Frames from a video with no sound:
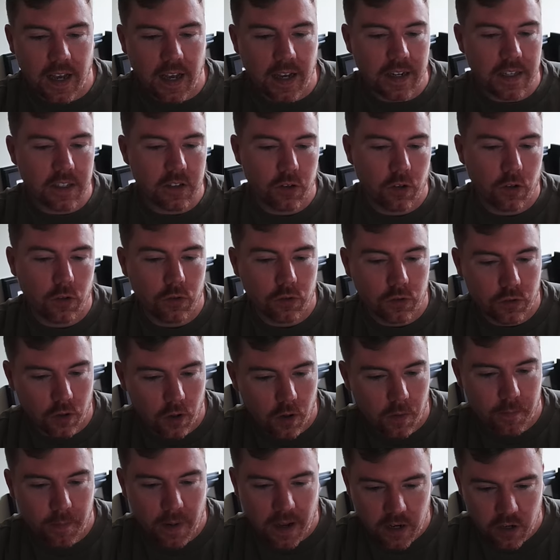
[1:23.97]
and he's also
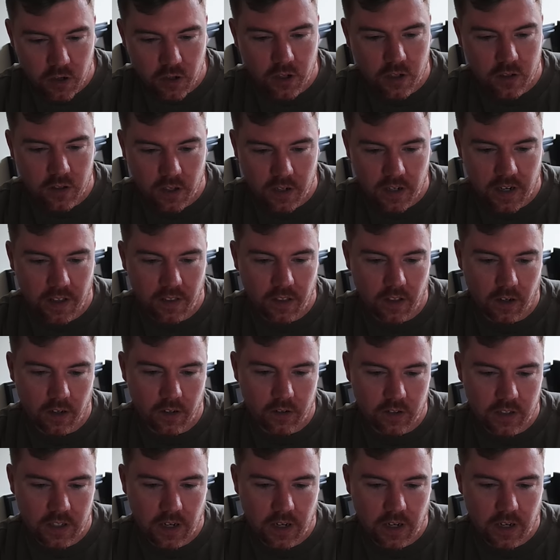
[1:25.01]
mentioned the Netherlands.